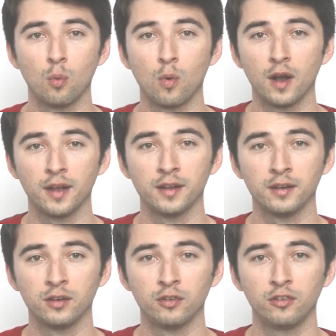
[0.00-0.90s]

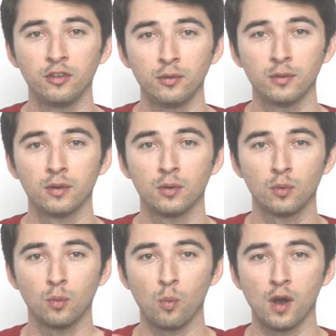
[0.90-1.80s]
1, 2,
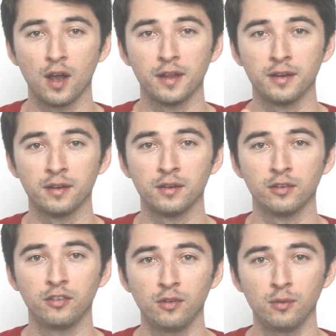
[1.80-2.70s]
1,
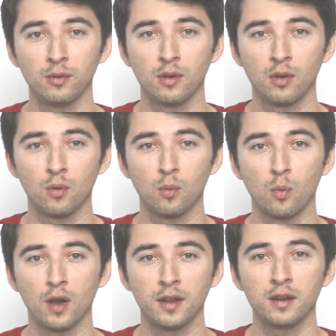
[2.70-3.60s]
2,
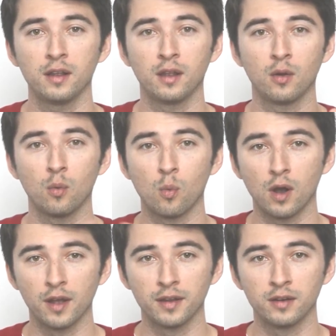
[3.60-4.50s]
1,
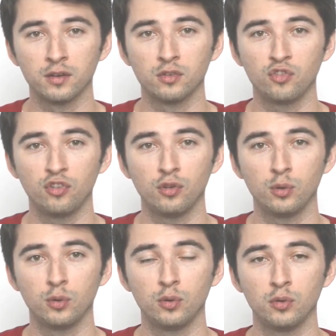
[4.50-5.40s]
1,
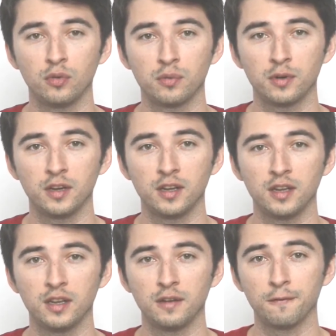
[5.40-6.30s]
2,
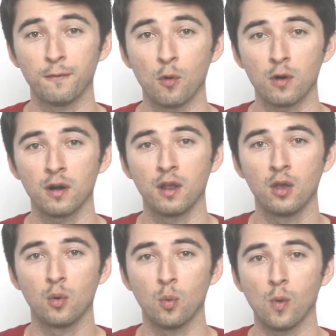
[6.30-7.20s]
3, 4,
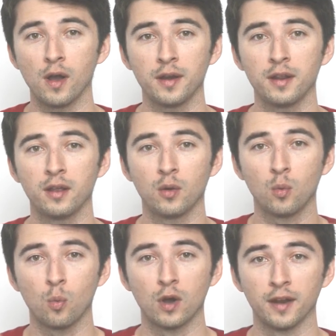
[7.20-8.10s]
1,
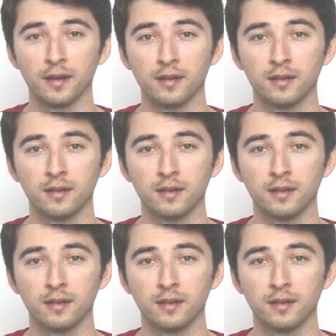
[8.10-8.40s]
1.